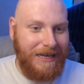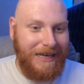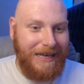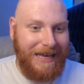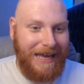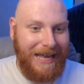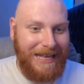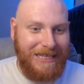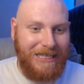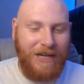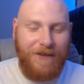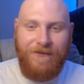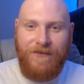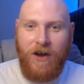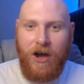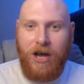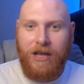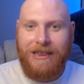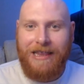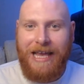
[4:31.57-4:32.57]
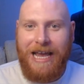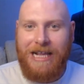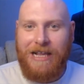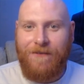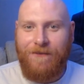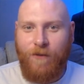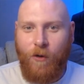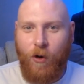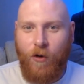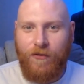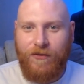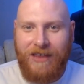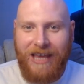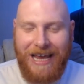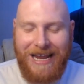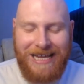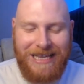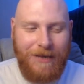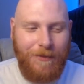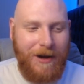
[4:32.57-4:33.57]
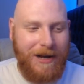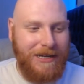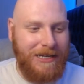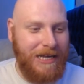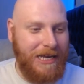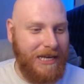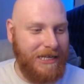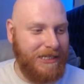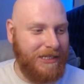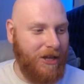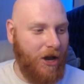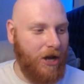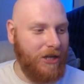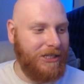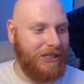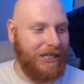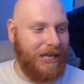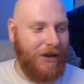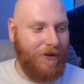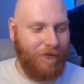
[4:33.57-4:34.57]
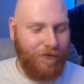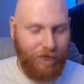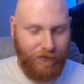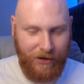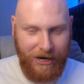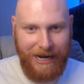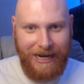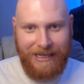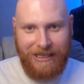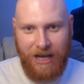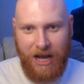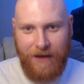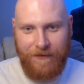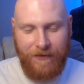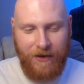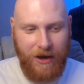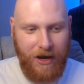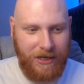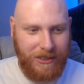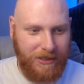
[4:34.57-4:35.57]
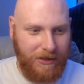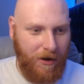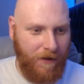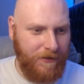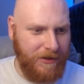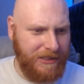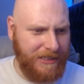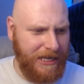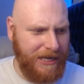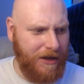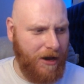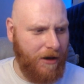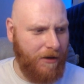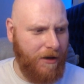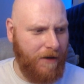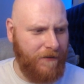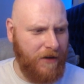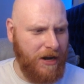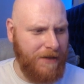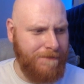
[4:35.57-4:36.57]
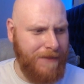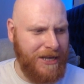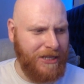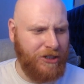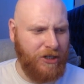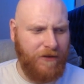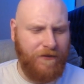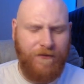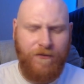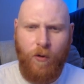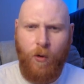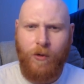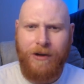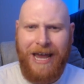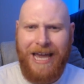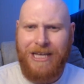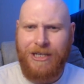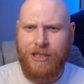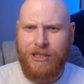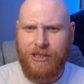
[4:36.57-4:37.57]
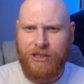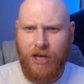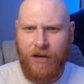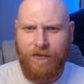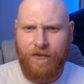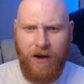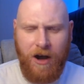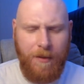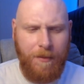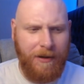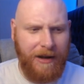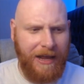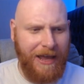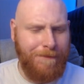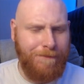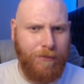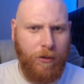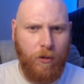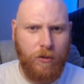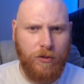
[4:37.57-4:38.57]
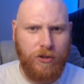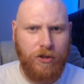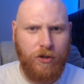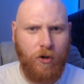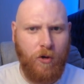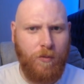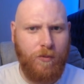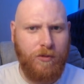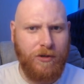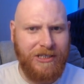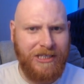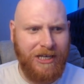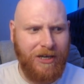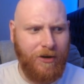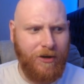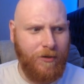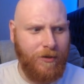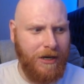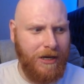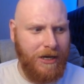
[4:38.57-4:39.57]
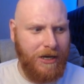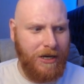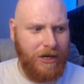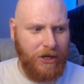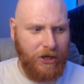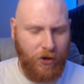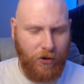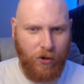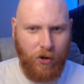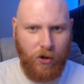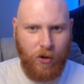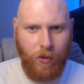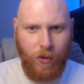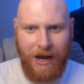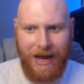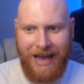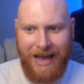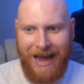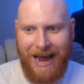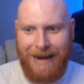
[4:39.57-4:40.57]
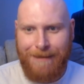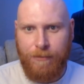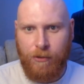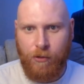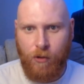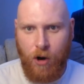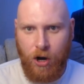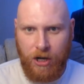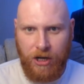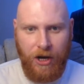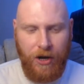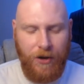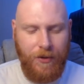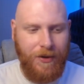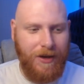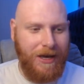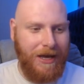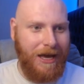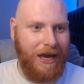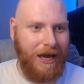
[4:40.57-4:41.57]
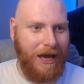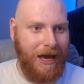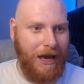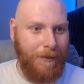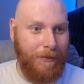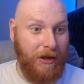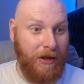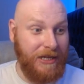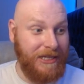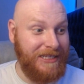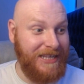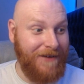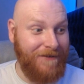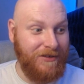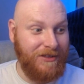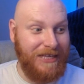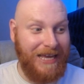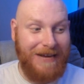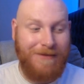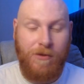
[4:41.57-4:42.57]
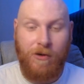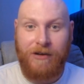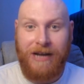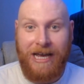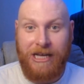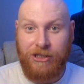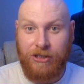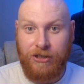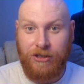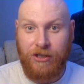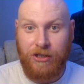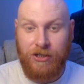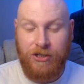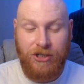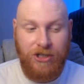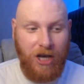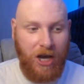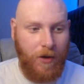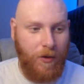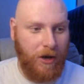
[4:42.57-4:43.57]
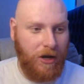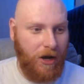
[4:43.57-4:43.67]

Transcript: Into the 3rd League, the 4th tier, this is when it starts to get really diverse. Obviously, I've only mentioned 4 nations so far, I believe. Portugal, Brazil, Uruguay and Morocco. But there's 17 more nations on show.